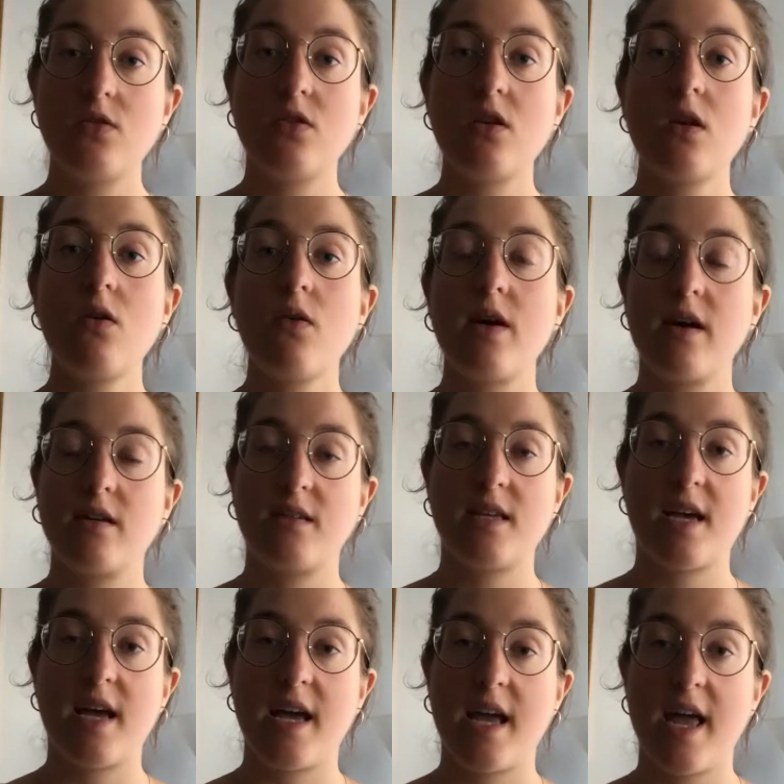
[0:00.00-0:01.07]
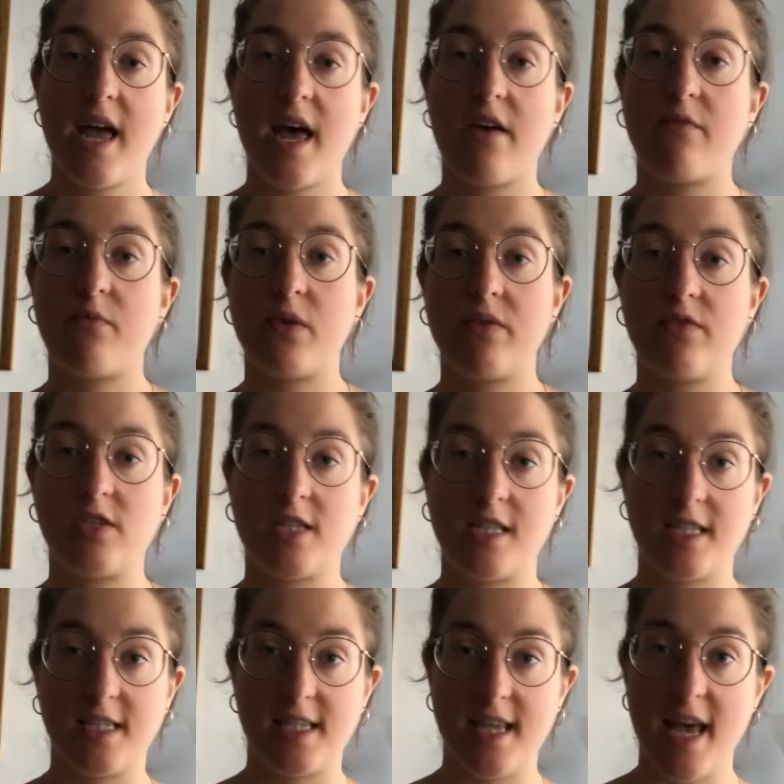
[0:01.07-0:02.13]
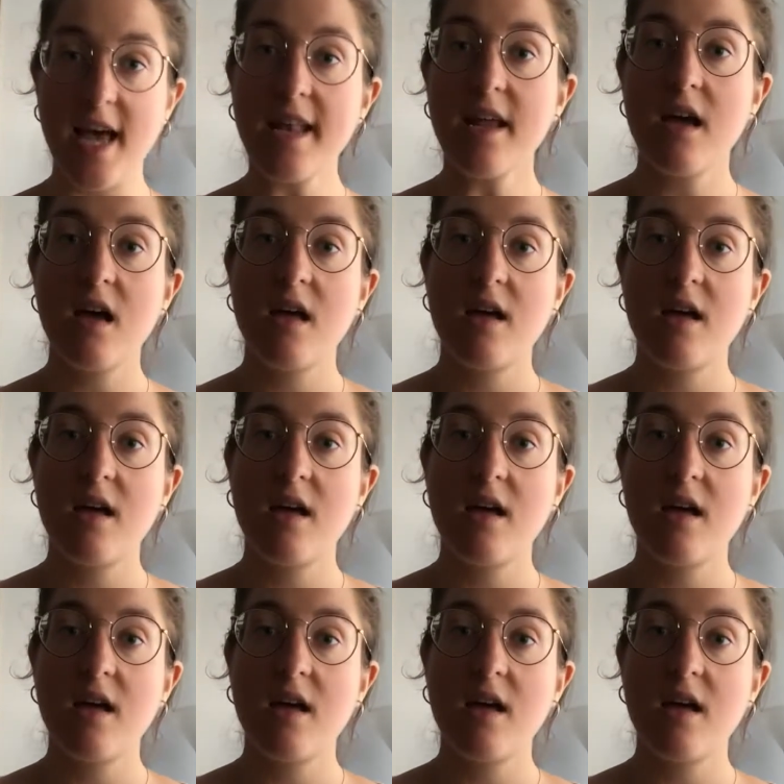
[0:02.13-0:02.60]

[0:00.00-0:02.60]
So, as I have previously said,